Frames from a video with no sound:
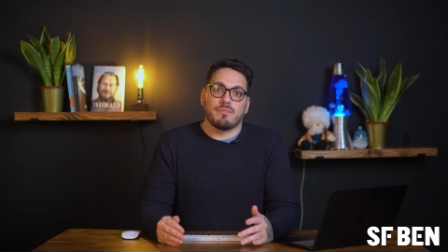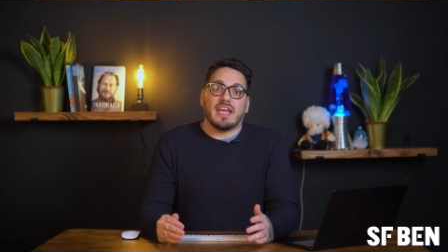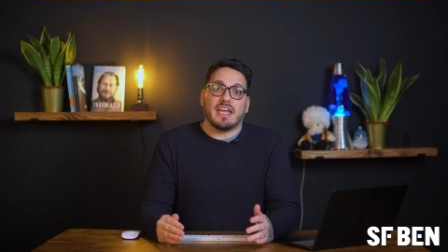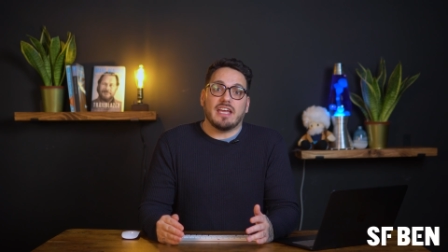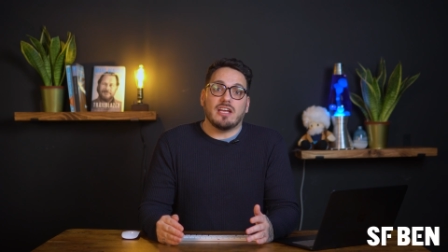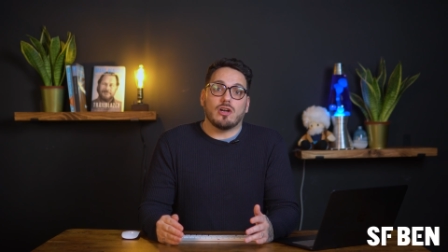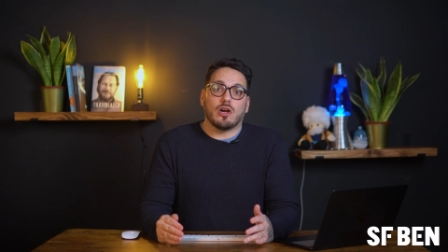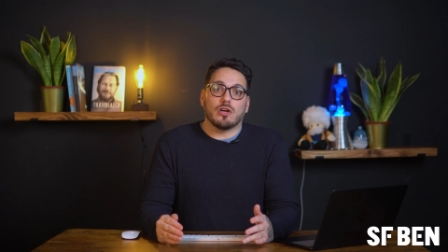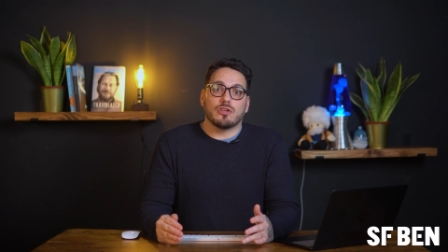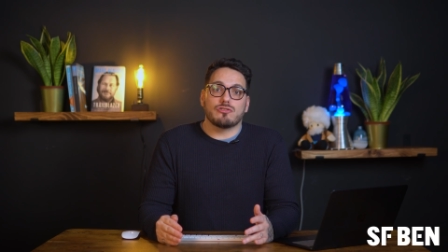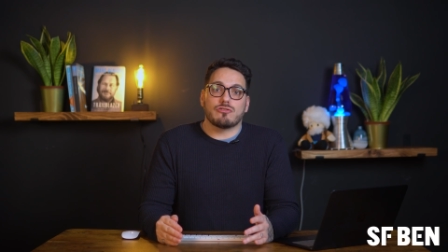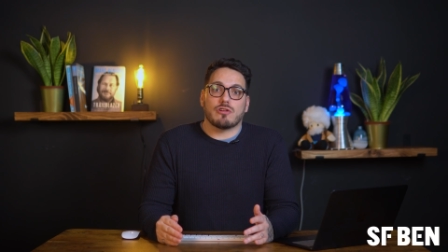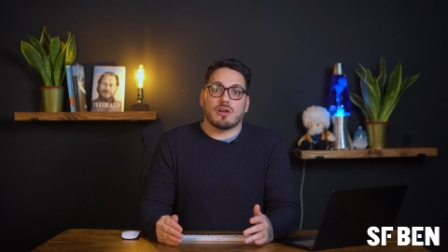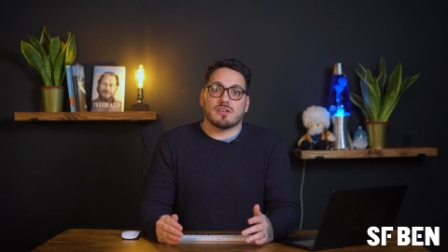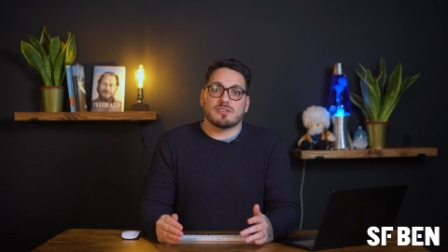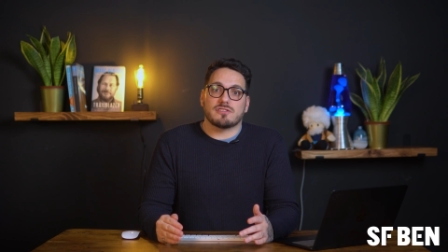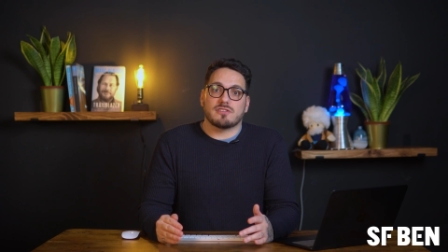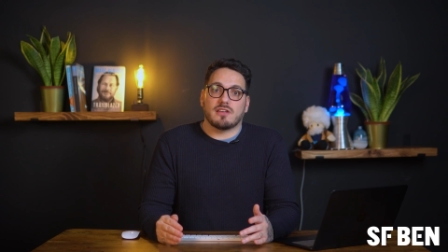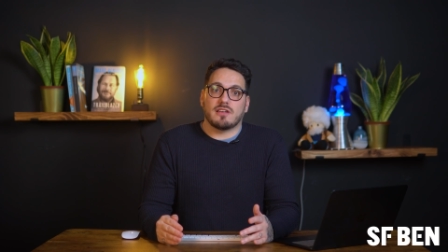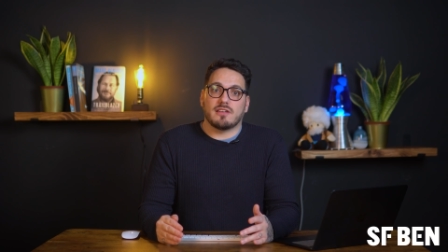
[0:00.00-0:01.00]
In
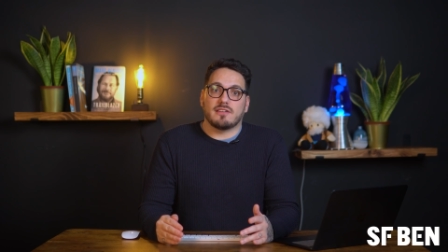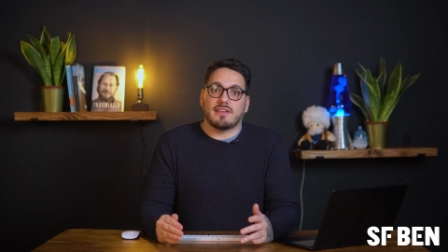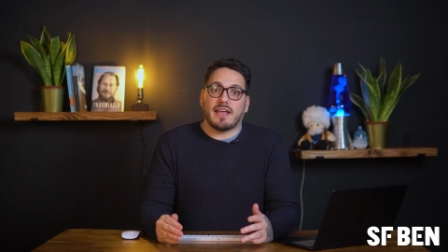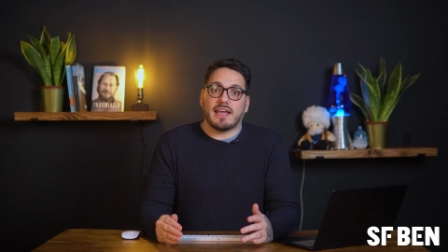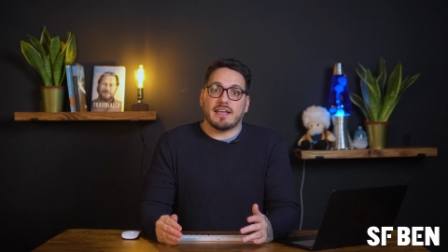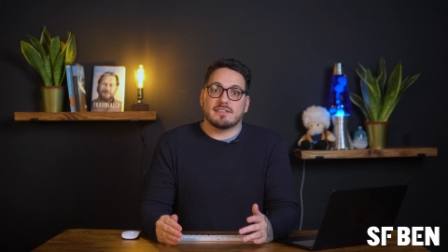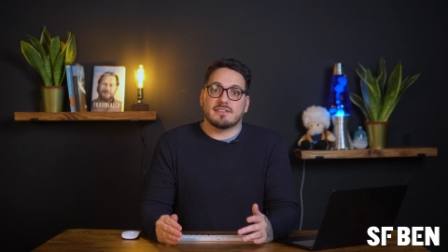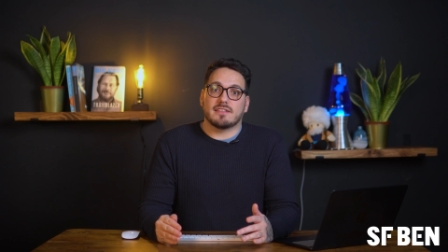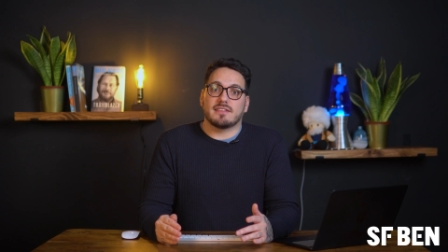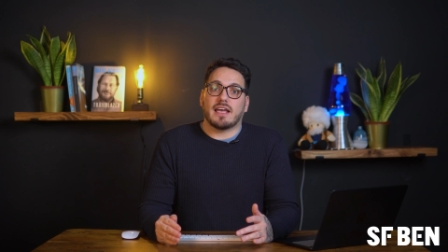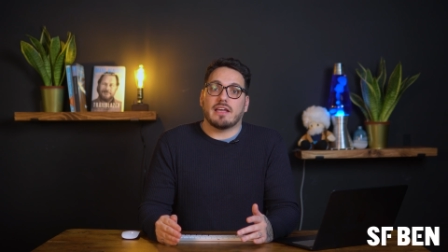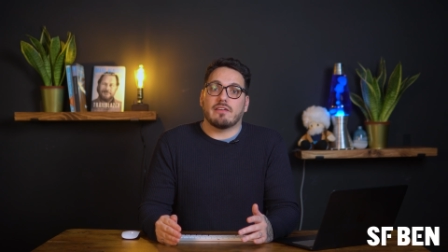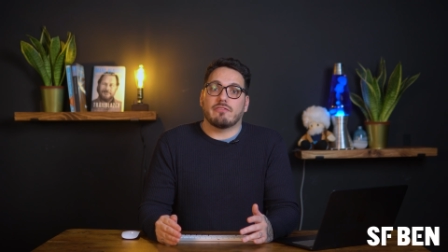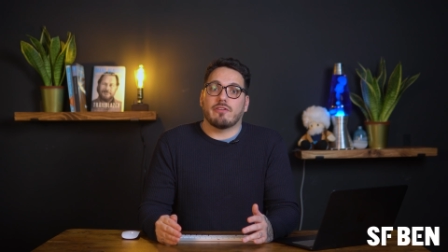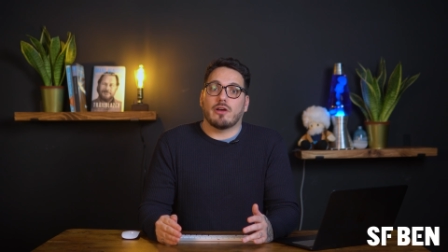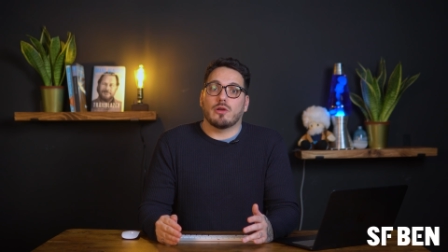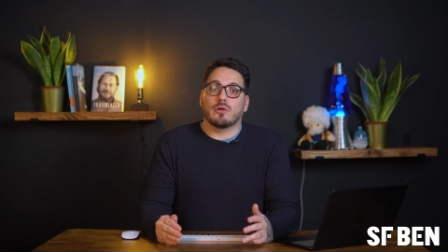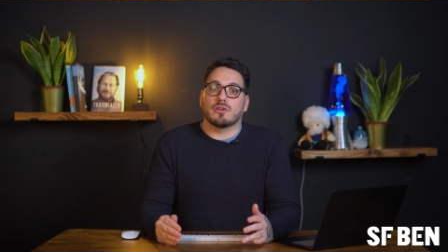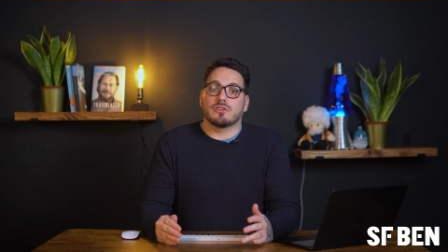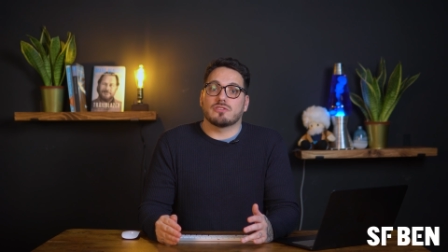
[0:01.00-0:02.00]
contrast to the day to day
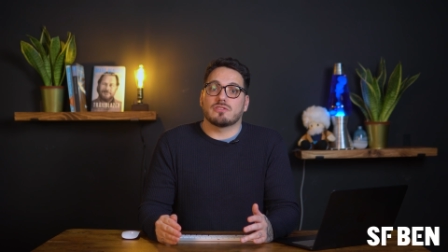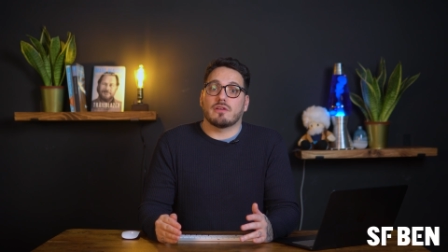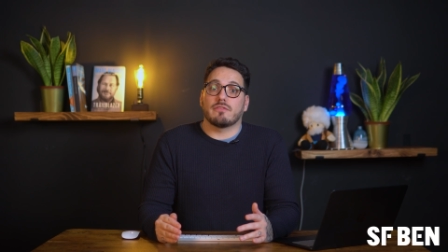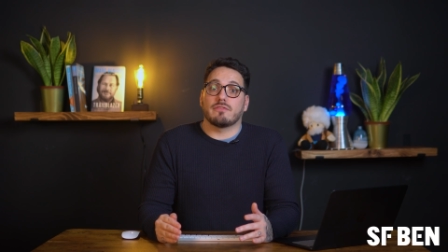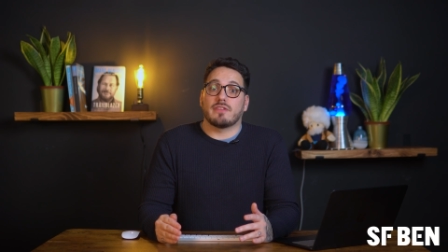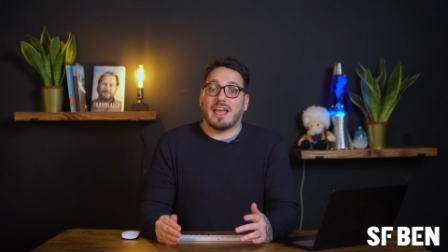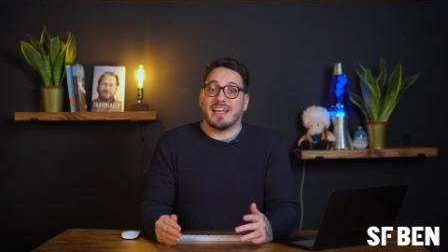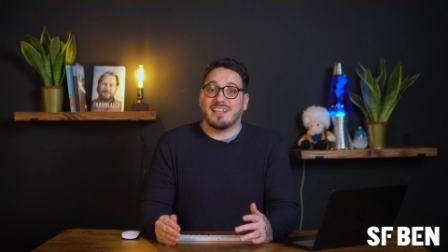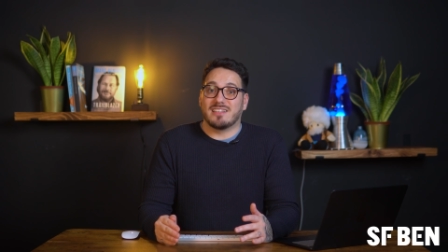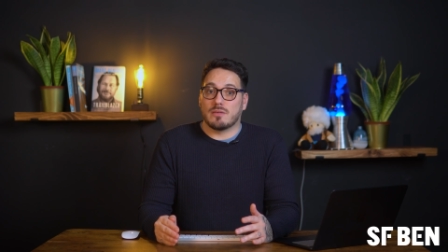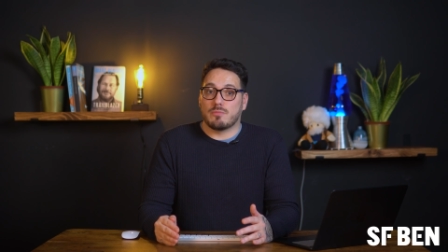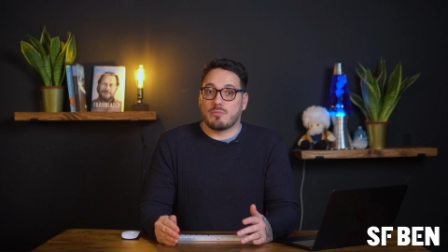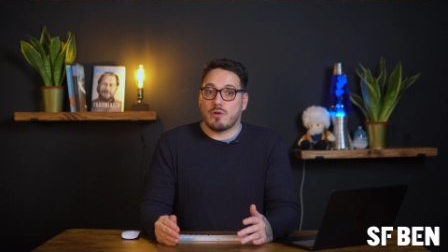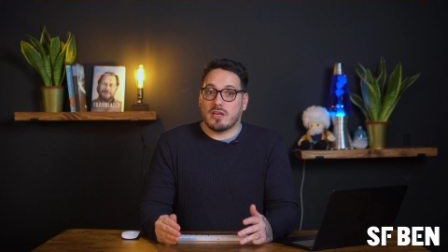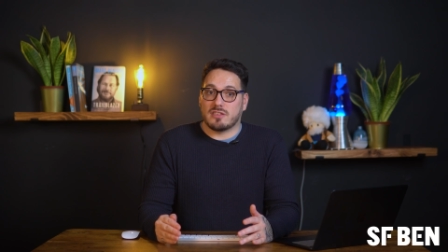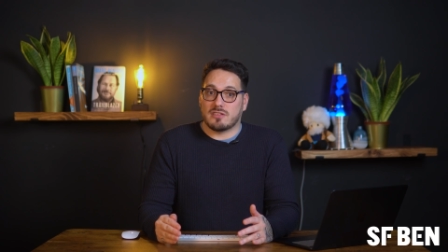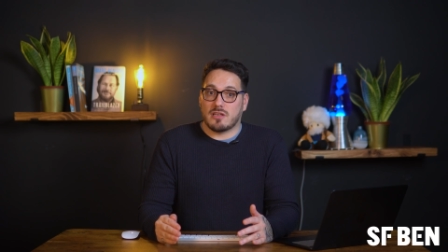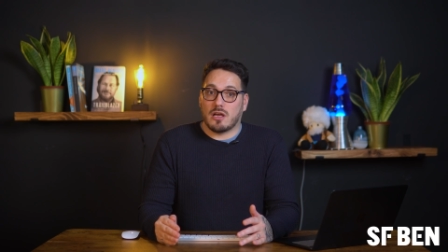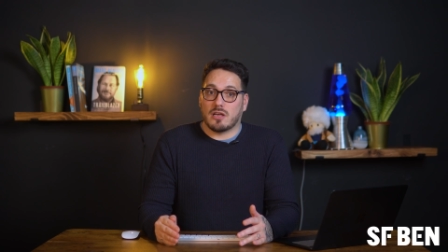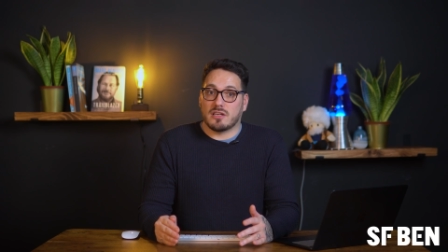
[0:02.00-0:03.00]
focus of the
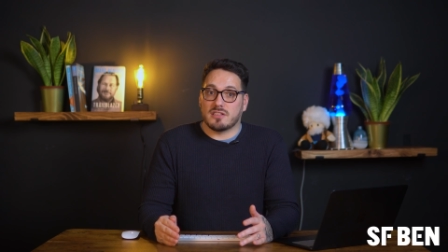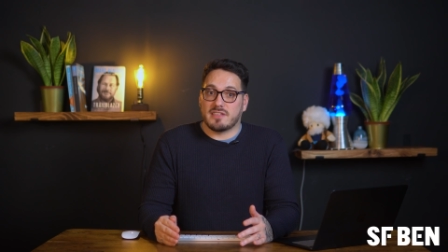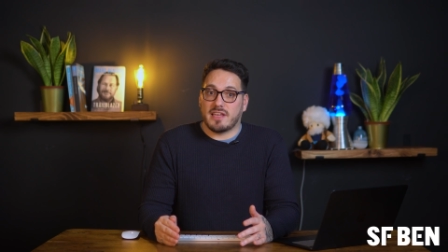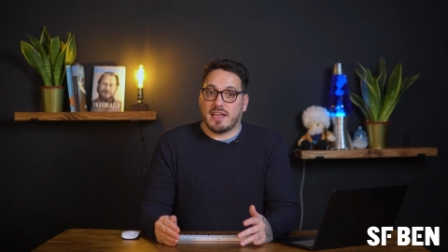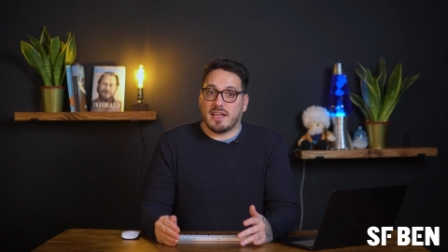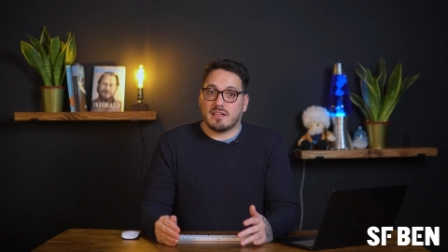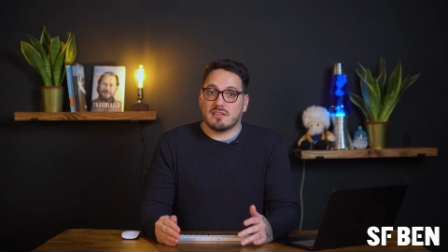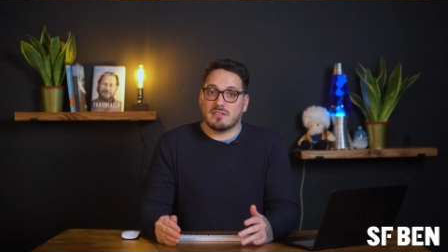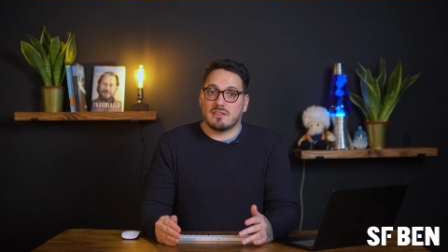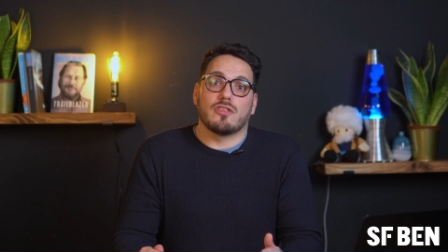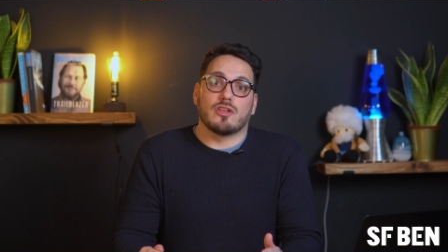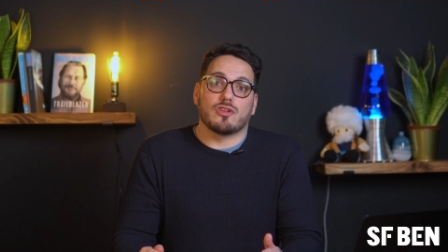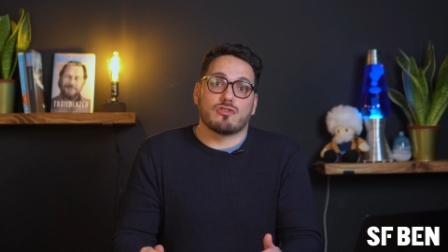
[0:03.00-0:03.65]
enterprise architect,